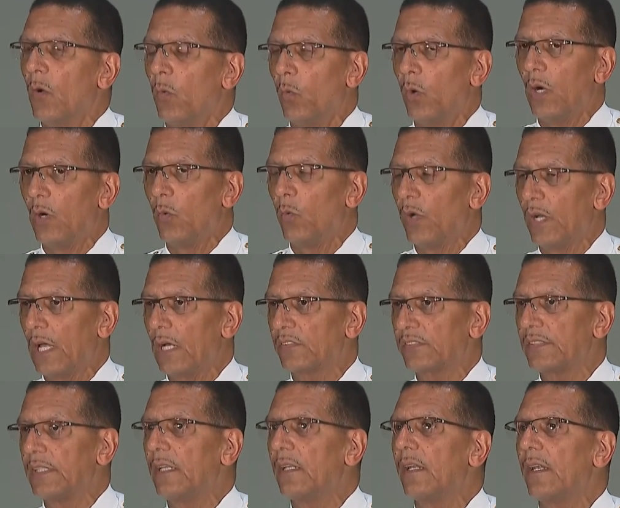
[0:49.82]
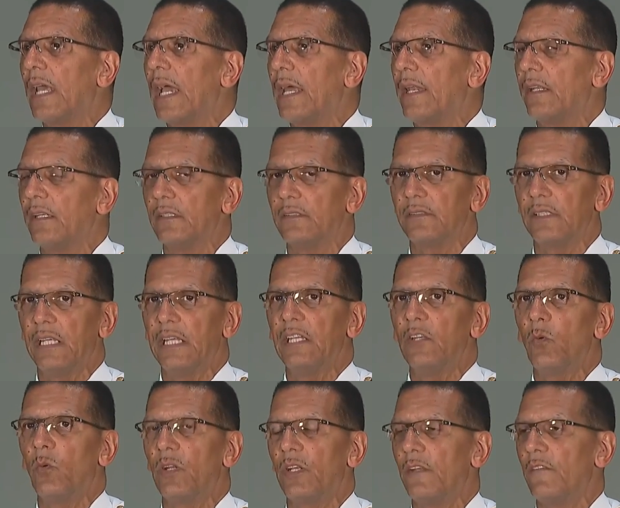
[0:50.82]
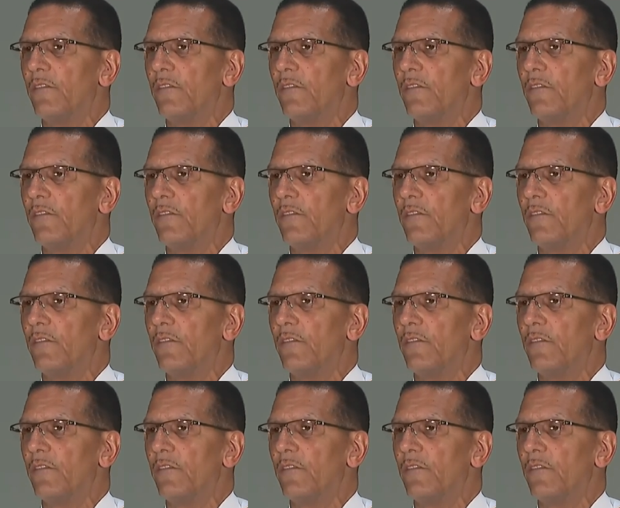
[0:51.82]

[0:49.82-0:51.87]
well, what I'll say to that is anyone